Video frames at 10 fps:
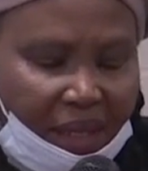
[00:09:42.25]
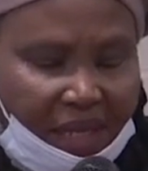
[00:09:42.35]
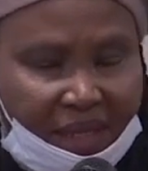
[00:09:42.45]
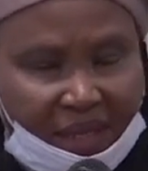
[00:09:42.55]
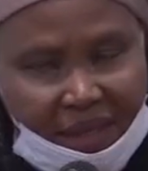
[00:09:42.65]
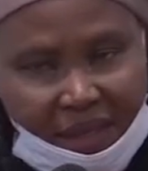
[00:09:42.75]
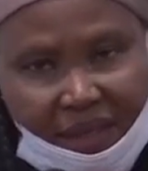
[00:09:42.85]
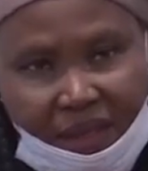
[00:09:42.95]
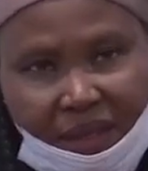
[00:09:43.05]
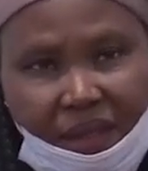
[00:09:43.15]

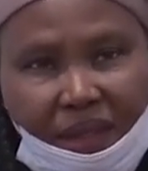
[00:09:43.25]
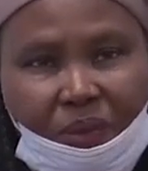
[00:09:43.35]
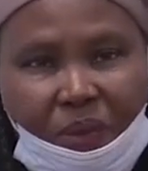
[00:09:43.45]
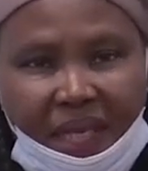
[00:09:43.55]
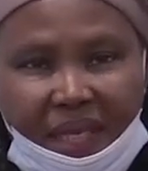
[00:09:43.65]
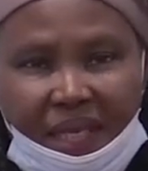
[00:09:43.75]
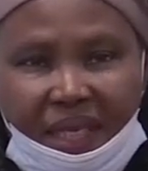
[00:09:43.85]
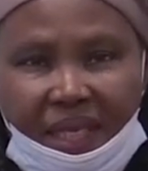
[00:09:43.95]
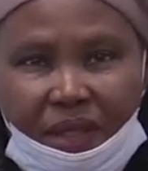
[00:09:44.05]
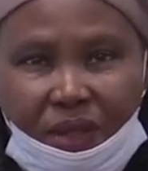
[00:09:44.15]
Yes, we are
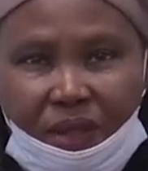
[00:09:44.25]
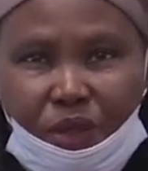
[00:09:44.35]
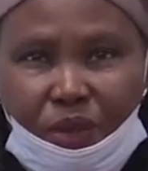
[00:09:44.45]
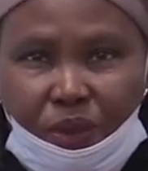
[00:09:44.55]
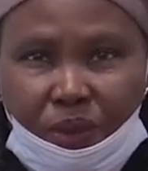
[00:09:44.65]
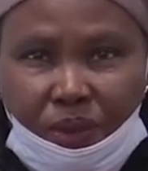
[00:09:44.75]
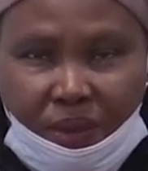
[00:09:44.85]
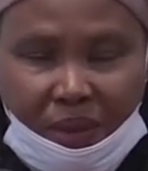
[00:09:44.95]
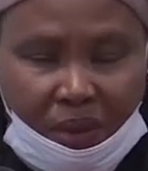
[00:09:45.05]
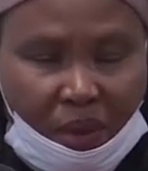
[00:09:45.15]
here to
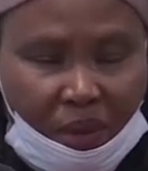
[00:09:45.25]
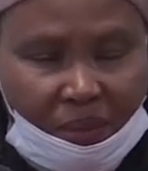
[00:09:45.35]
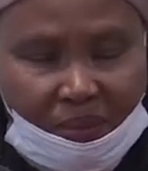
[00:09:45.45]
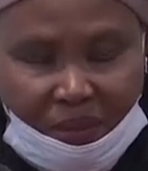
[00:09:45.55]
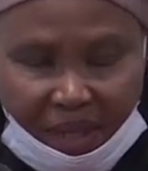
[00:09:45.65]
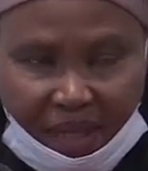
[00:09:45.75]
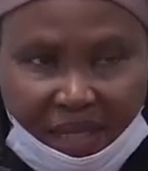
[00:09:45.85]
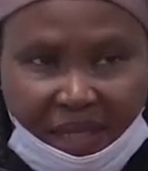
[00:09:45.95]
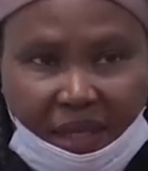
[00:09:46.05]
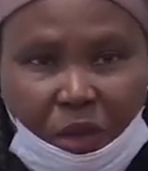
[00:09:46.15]

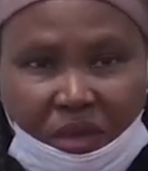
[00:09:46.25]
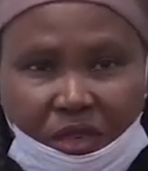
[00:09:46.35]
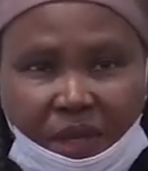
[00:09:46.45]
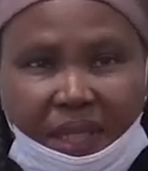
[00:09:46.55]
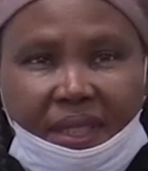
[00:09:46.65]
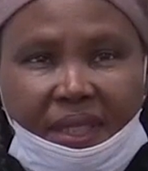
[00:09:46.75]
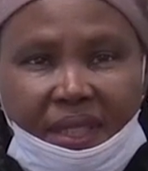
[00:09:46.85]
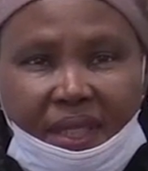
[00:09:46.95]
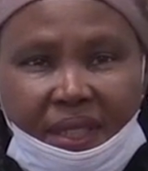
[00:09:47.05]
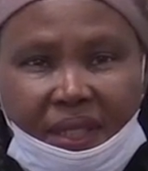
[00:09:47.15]
raise our
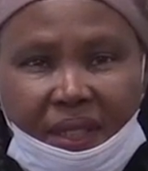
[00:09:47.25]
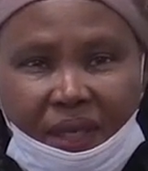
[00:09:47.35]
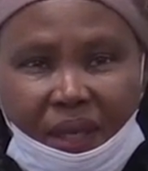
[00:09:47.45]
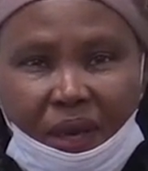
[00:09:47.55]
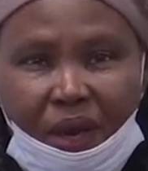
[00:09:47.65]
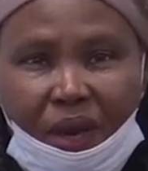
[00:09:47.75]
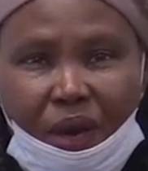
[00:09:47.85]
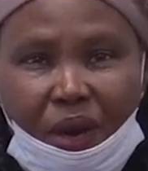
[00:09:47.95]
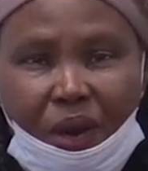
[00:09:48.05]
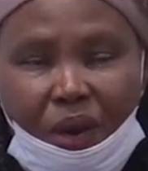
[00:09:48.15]
voices,
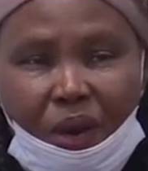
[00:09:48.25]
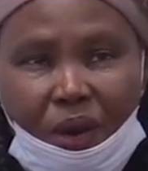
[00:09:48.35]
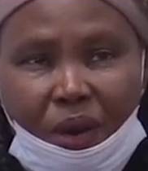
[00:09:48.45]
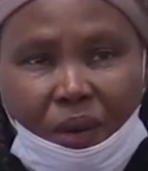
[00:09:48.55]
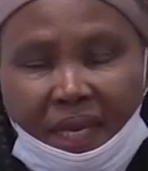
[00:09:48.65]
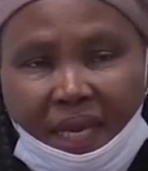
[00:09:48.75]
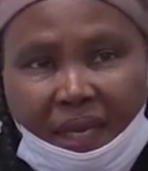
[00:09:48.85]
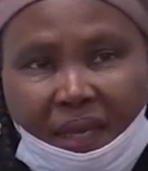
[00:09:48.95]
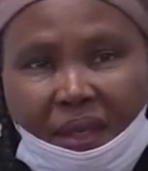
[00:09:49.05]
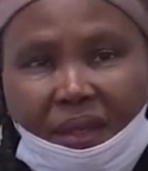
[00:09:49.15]

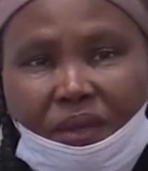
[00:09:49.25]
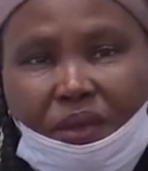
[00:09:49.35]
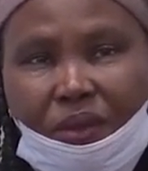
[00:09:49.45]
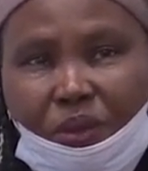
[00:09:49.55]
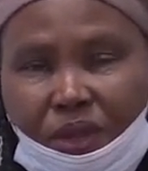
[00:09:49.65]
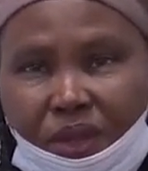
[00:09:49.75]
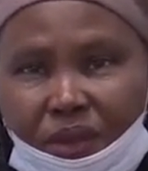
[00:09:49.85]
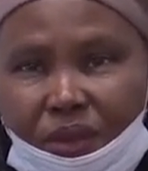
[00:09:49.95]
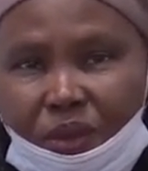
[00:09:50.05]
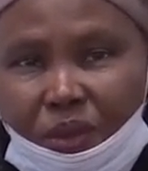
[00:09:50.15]
honor
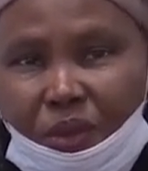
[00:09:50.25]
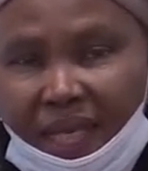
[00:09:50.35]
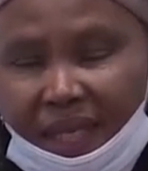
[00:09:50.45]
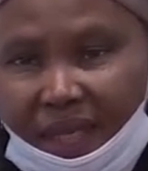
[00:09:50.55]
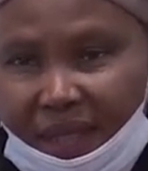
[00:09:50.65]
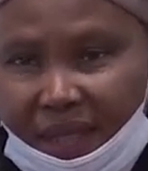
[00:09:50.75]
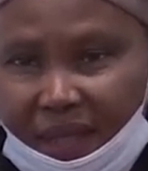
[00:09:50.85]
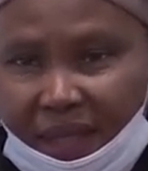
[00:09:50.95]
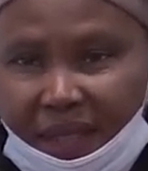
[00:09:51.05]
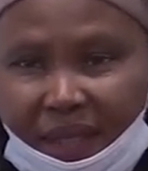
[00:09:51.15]
those who were
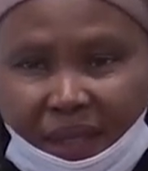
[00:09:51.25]
killed,